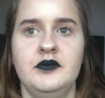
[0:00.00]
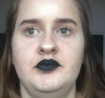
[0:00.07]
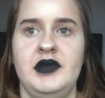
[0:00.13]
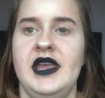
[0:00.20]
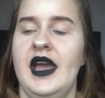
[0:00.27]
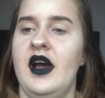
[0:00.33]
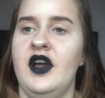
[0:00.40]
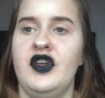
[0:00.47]
But
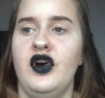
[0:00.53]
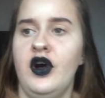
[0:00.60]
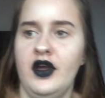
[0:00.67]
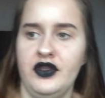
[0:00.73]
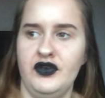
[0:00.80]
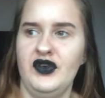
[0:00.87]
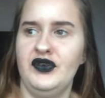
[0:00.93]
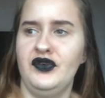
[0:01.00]
yeah, I got
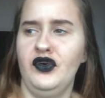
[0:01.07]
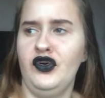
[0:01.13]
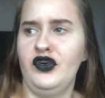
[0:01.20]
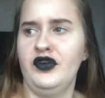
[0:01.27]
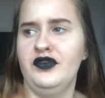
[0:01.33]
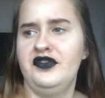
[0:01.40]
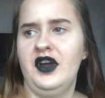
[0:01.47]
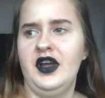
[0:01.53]
either a four or
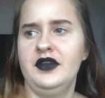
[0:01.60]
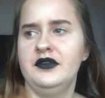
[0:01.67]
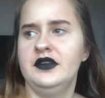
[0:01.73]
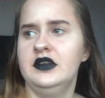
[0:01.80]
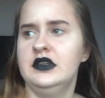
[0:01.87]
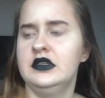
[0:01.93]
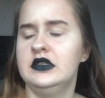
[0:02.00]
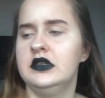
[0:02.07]
a five,
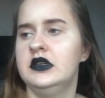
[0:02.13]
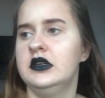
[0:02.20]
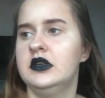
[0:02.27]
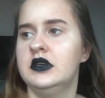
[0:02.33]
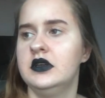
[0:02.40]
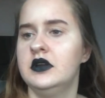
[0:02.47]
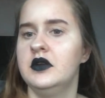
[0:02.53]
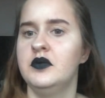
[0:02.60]

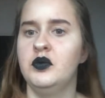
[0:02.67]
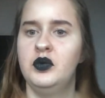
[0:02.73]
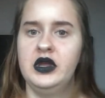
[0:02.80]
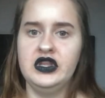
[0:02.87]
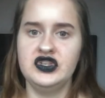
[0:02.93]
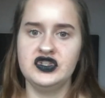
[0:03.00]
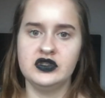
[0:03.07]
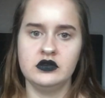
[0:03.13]

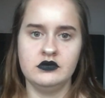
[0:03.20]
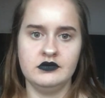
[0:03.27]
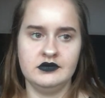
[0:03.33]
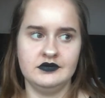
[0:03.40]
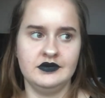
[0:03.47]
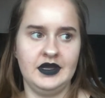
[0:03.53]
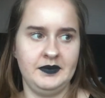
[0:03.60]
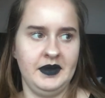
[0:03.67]
which
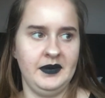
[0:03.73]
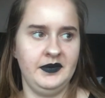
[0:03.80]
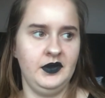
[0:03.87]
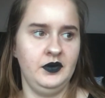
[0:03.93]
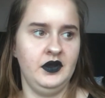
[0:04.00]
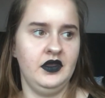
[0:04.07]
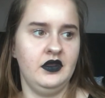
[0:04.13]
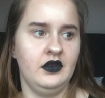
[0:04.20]
I'm happy
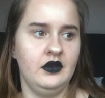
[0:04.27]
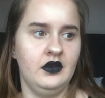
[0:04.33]
with,